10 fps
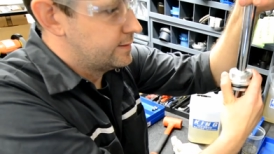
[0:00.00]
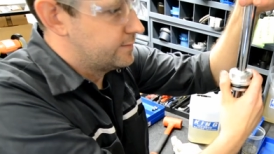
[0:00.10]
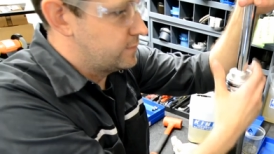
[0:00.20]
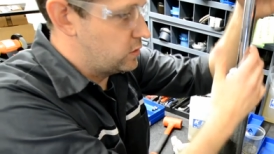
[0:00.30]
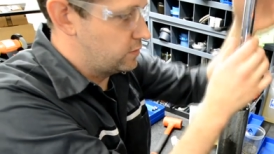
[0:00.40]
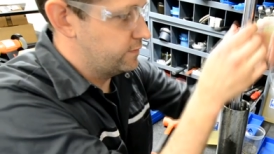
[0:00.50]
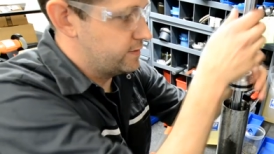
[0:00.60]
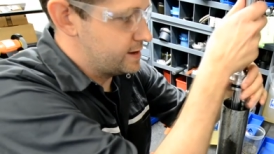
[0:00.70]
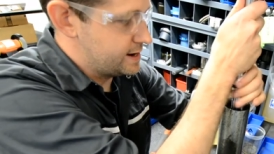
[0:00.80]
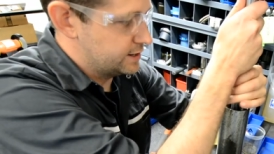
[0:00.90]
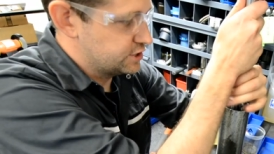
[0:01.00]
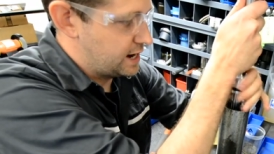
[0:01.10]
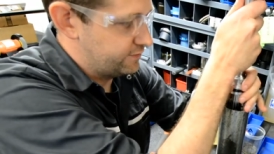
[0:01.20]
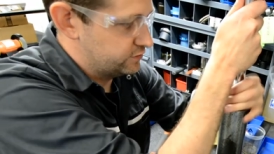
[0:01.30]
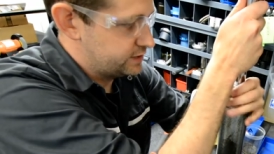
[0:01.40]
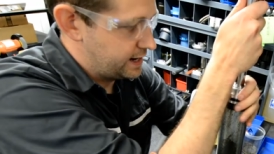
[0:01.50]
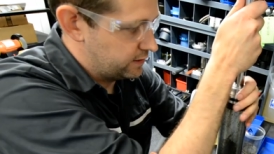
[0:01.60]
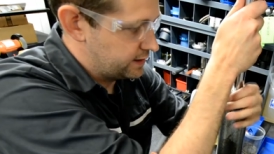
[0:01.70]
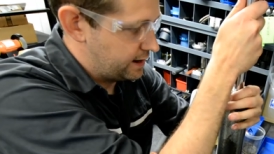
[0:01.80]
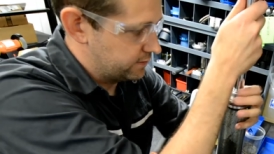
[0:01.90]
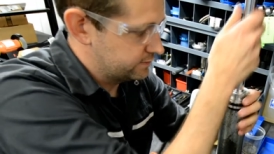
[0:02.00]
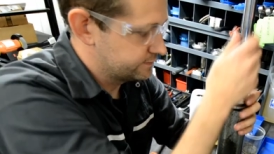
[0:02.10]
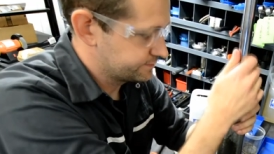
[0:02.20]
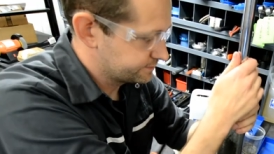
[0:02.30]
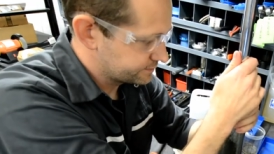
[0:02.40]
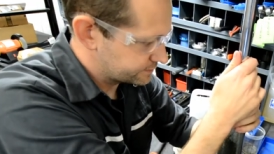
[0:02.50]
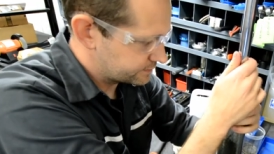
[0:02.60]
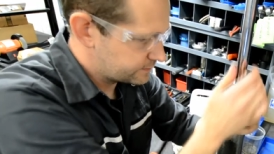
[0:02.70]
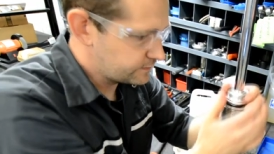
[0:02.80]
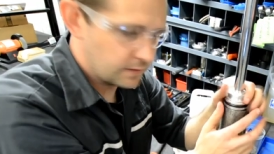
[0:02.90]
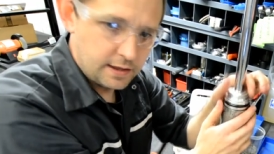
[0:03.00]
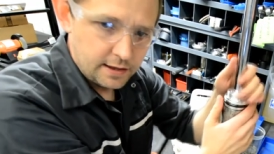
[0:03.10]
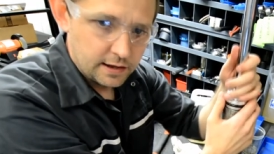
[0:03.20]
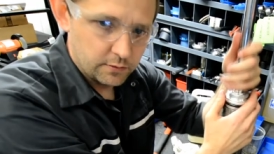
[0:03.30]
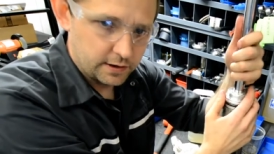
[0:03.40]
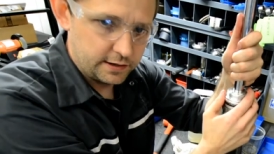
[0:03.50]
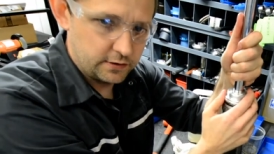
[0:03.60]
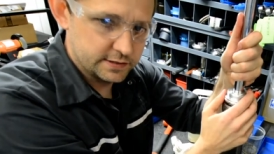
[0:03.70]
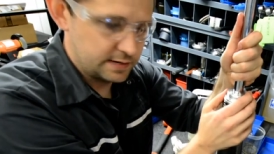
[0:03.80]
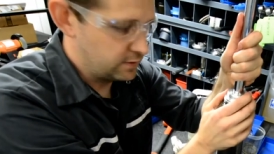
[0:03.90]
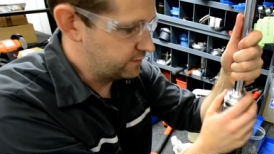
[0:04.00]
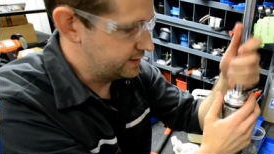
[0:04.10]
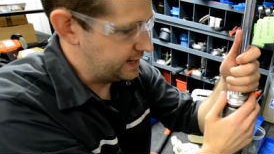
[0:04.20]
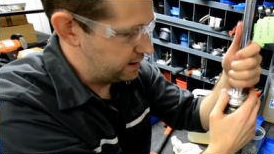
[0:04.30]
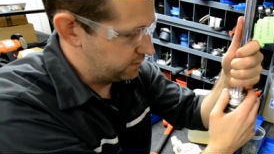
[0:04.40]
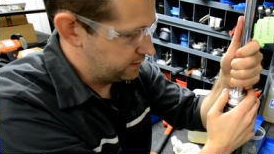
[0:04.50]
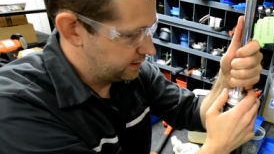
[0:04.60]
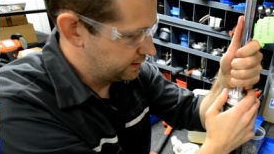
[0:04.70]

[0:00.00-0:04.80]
move the shaft retainer down, and what I do is I move it down